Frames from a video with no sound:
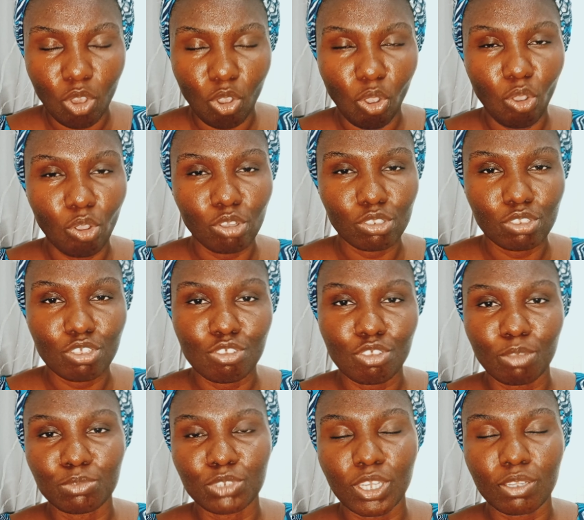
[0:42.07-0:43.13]
on the
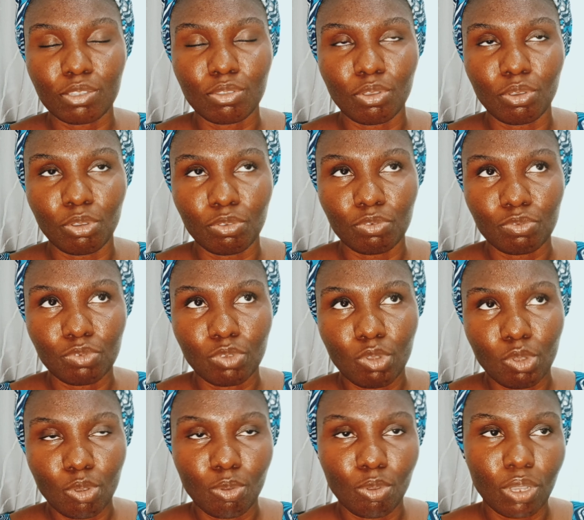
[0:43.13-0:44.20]
subject of,
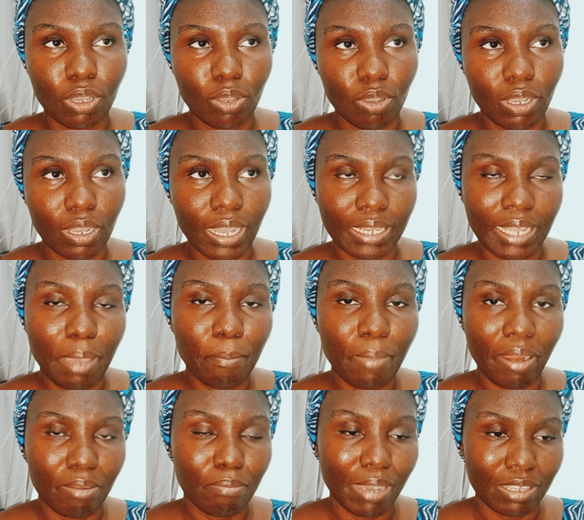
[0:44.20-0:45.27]
can I
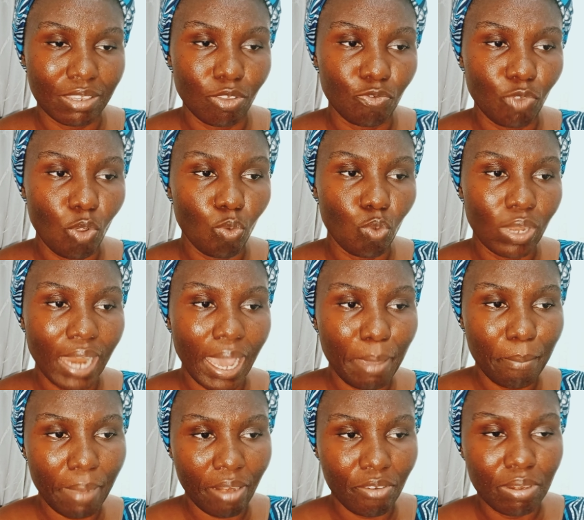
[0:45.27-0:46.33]
marry myself, or will I
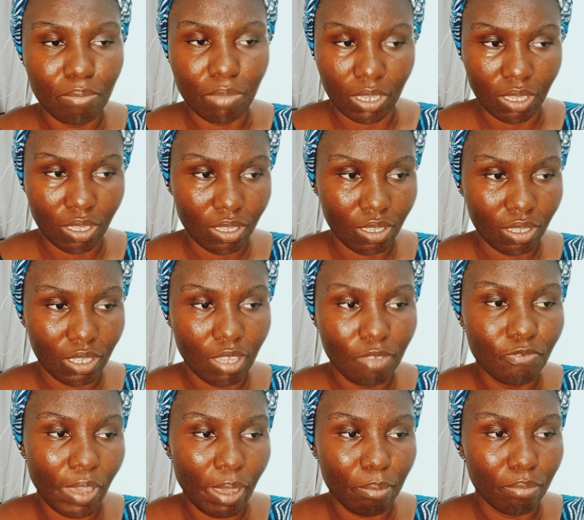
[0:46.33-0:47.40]
marry me
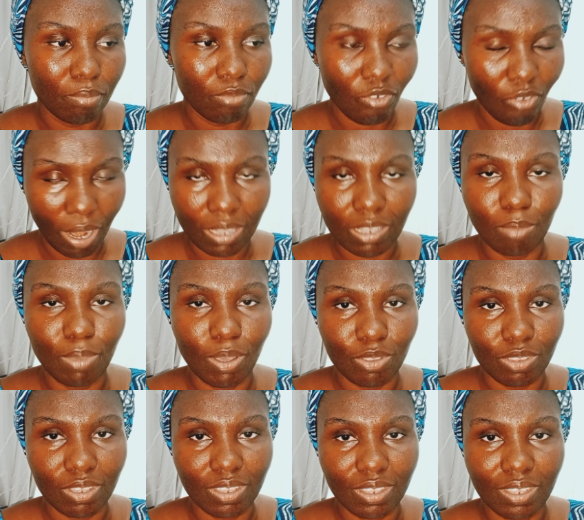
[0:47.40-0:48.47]
if I'm right about
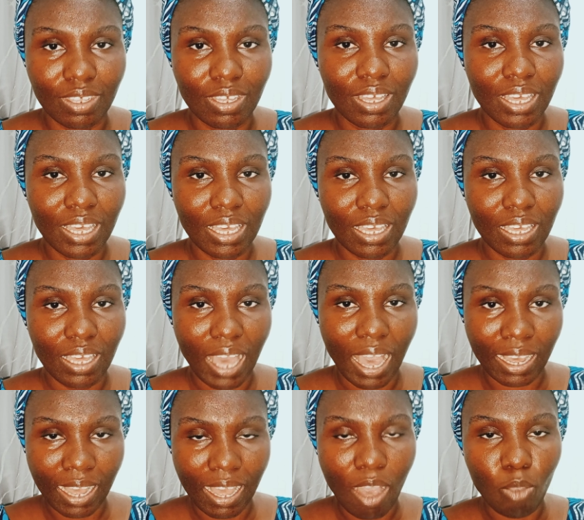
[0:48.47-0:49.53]
it?
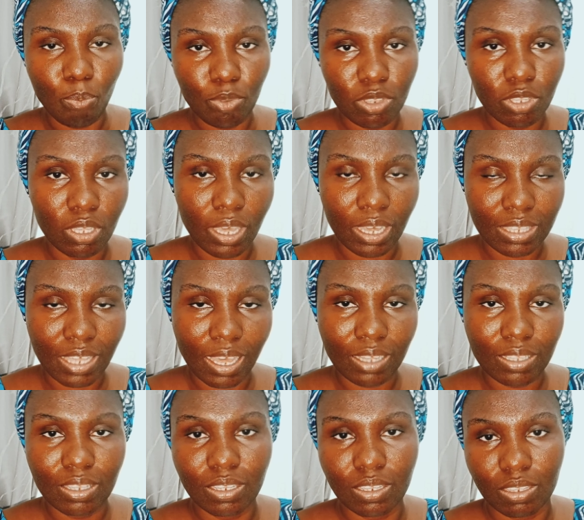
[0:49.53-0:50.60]
I'll put the
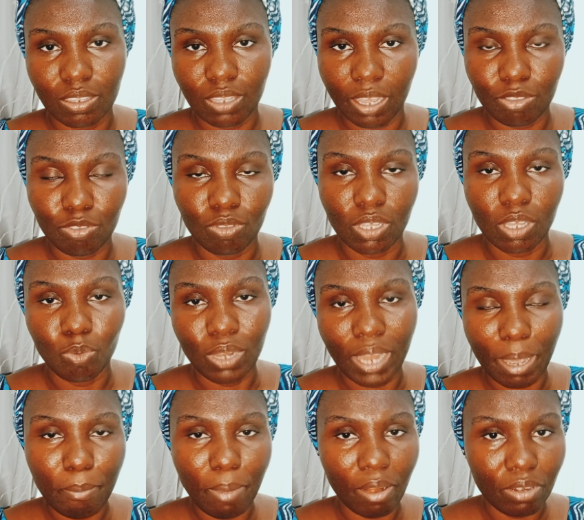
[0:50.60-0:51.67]
exact title here: will I
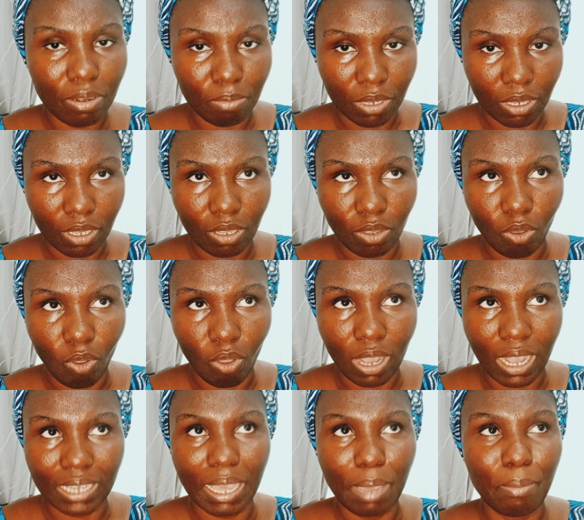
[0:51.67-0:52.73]
marry me, or
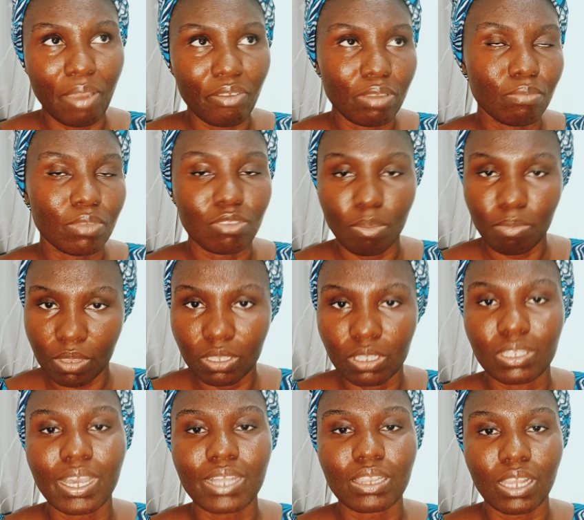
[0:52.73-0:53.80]
can I marry me? Something in
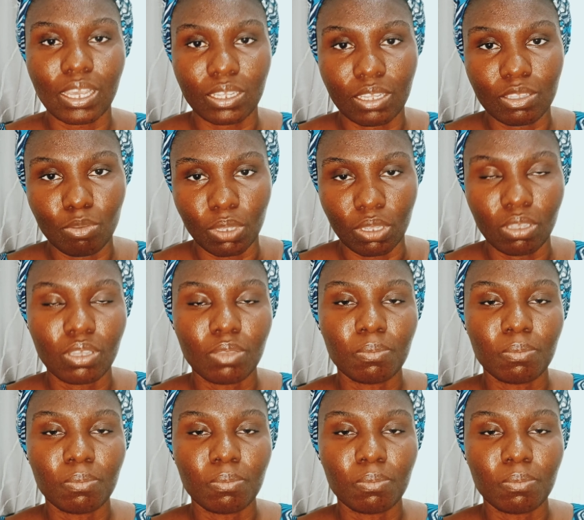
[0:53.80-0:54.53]
that line anyway.